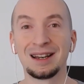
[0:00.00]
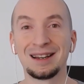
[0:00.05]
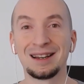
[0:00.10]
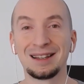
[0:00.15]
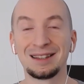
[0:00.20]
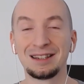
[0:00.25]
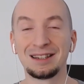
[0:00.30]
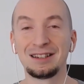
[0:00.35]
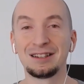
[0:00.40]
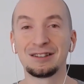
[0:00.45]

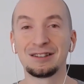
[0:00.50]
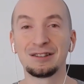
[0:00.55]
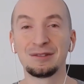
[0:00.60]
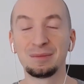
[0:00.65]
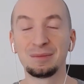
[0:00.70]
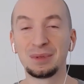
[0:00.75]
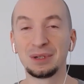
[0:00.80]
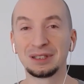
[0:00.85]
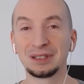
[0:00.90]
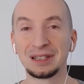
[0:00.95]
uh, then you
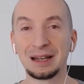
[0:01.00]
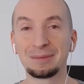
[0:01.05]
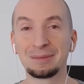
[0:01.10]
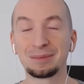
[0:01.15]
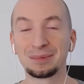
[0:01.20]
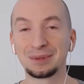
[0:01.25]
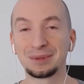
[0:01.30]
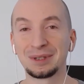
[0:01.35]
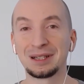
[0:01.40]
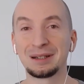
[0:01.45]
can build
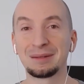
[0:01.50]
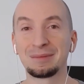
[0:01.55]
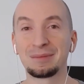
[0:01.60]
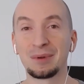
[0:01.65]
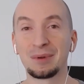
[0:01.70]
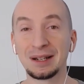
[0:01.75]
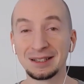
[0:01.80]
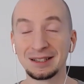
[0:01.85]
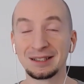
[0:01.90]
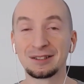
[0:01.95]
up a
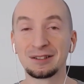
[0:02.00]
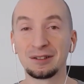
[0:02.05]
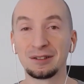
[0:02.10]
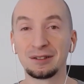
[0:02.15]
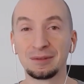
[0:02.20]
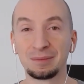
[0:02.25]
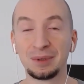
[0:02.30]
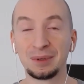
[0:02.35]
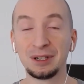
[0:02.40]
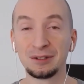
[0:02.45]
presence
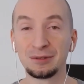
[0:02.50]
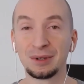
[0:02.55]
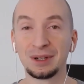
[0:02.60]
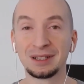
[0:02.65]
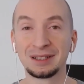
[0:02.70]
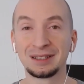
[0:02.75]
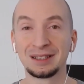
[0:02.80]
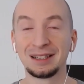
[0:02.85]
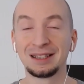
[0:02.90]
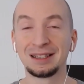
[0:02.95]
on
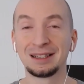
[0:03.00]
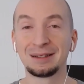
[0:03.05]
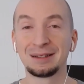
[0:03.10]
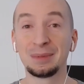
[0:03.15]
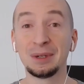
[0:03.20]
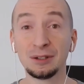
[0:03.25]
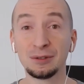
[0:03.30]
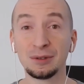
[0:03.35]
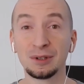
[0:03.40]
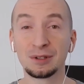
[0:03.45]
Pinterest, and
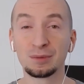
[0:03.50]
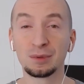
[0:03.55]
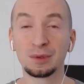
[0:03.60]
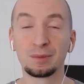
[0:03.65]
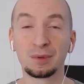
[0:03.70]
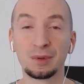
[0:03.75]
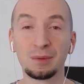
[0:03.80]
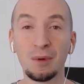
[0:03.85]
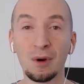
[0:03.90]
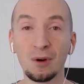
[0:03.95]
Pinterest will
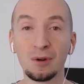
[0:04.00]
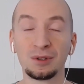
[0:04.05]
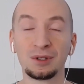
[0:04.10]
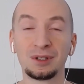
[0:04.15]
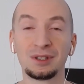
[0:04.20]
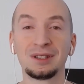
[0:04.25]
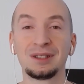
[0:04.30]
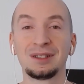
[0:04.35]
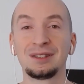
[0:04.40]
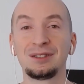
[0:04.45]
promote